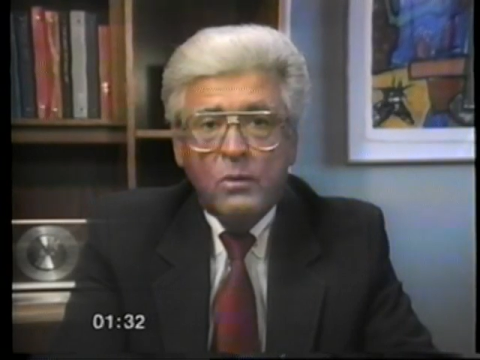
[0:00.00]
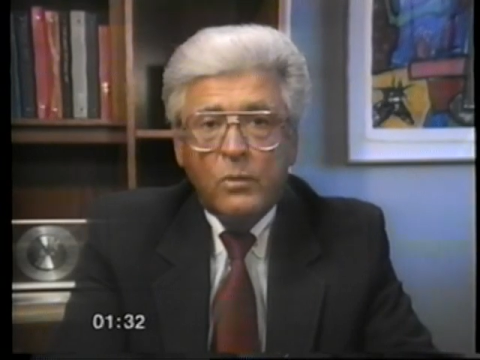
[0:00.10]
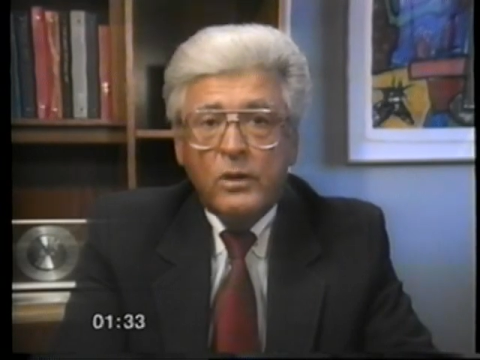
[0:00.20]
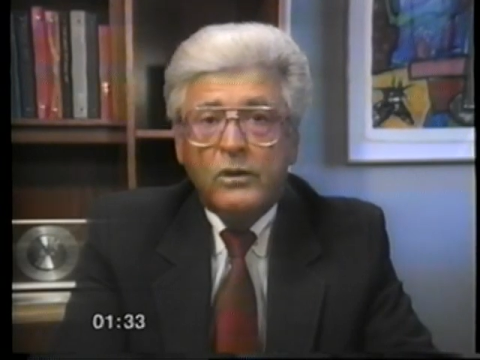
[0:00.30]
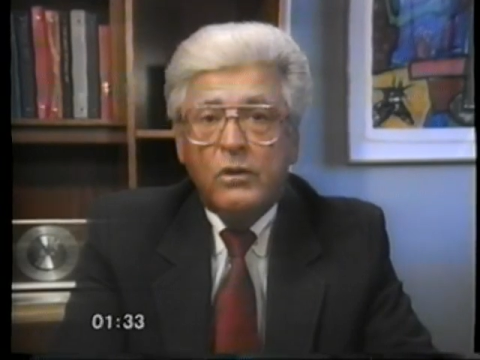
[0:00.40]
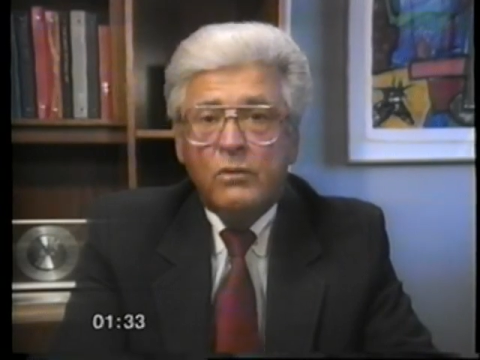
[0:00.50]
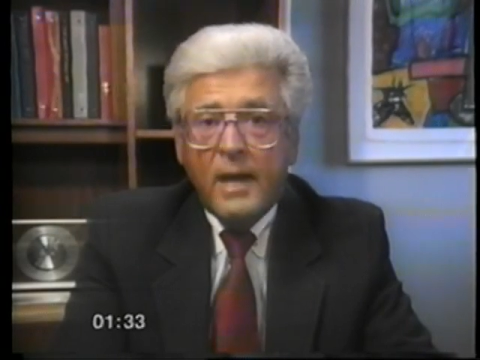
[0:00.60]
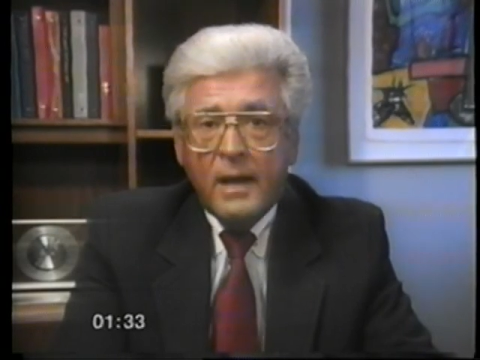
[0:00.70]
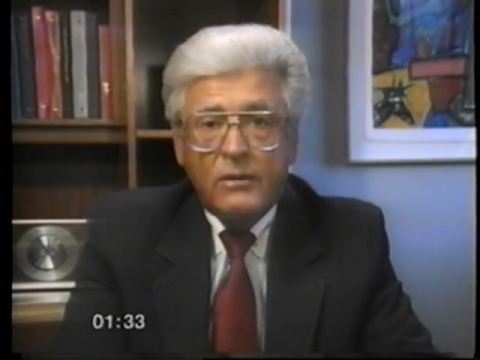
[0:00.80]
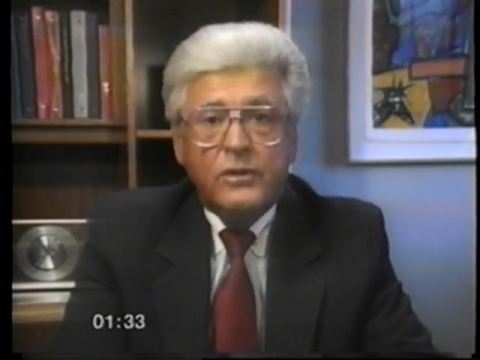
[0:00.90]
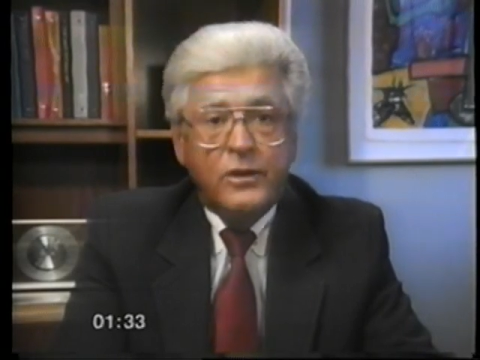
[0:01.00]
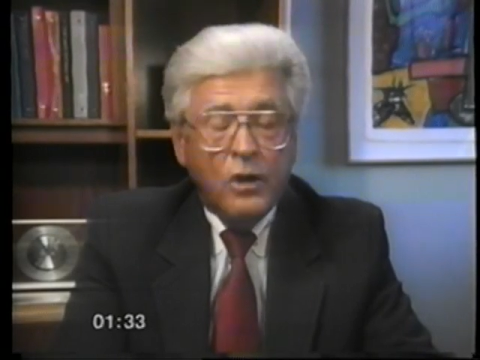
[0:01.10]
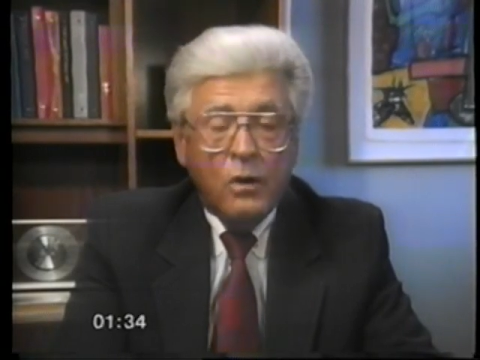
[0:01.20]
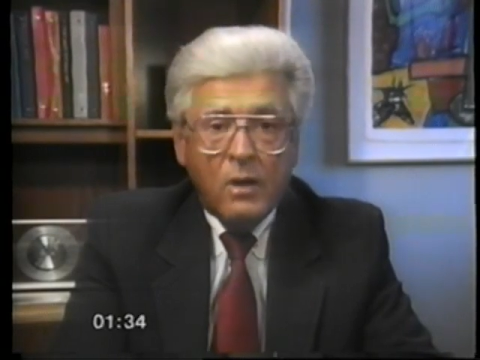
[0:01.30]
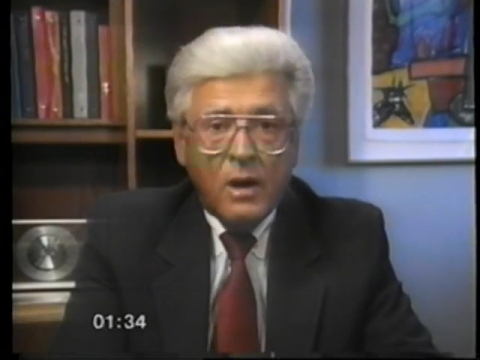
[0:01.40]
We'll go now to
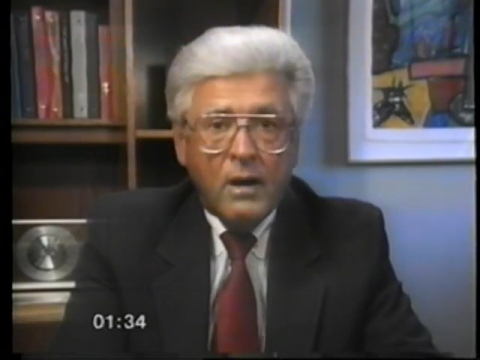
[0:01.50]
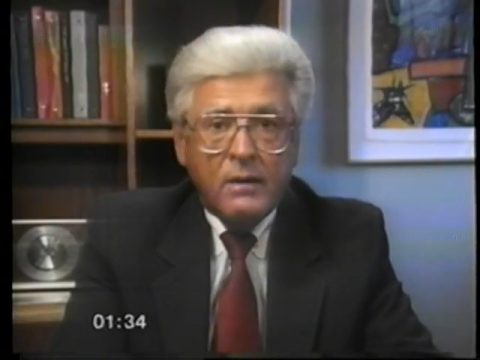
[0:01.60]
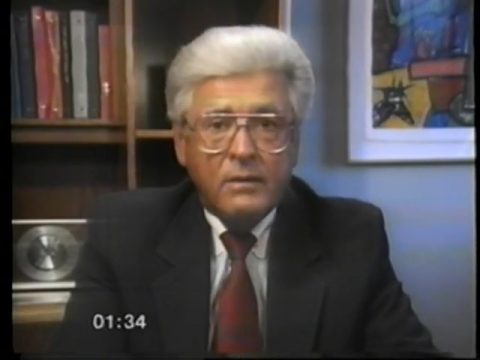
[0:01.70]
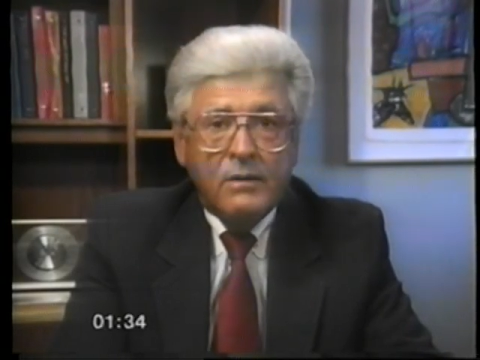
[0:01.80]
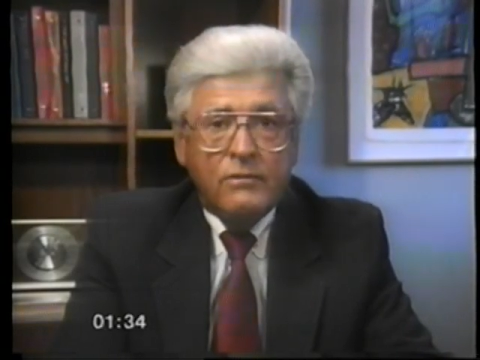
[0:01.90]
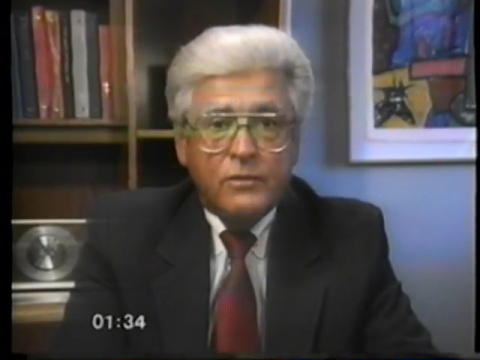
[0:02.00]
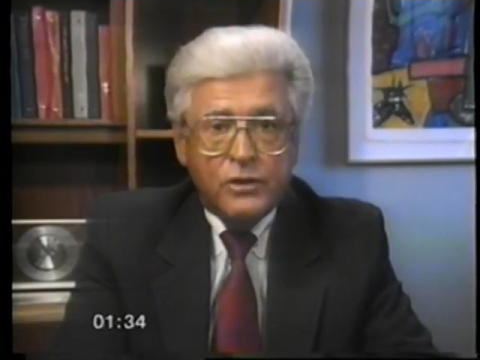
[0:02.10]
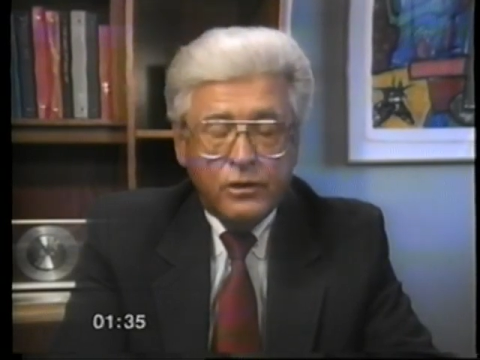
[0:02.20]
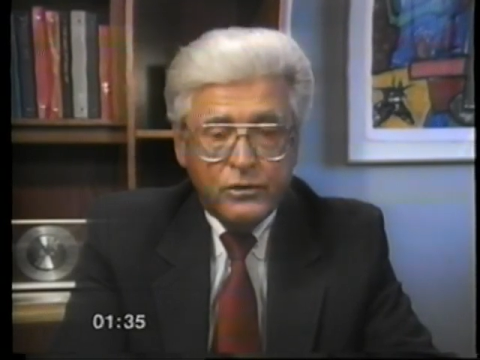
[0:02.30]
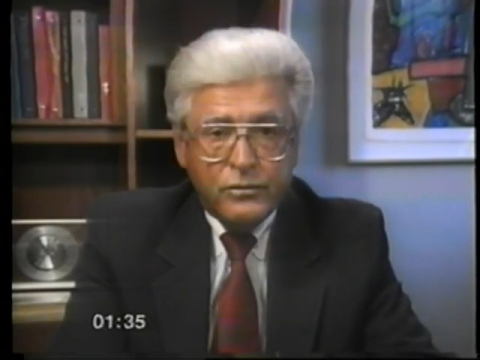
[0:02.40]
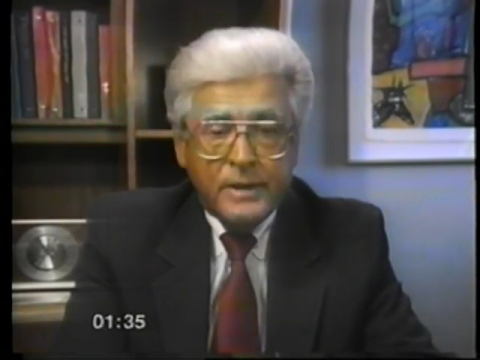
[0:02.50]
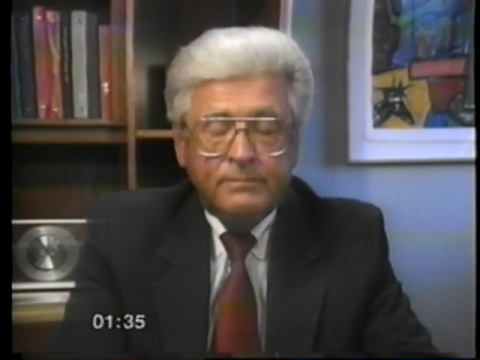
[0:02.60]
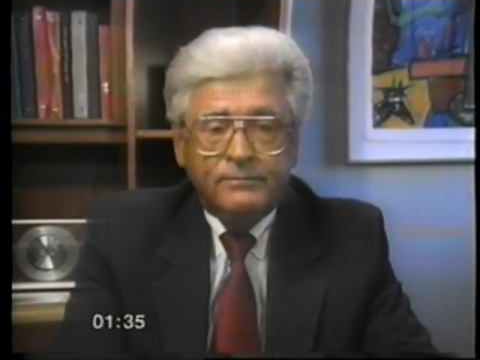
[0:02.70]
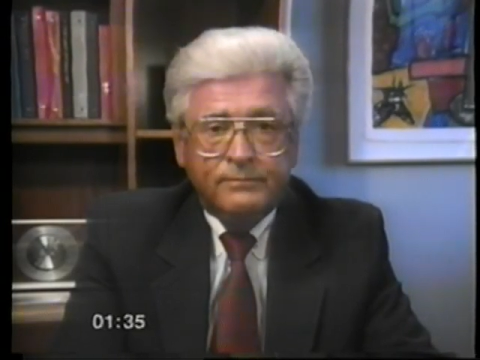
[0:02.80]
the OR for surgery.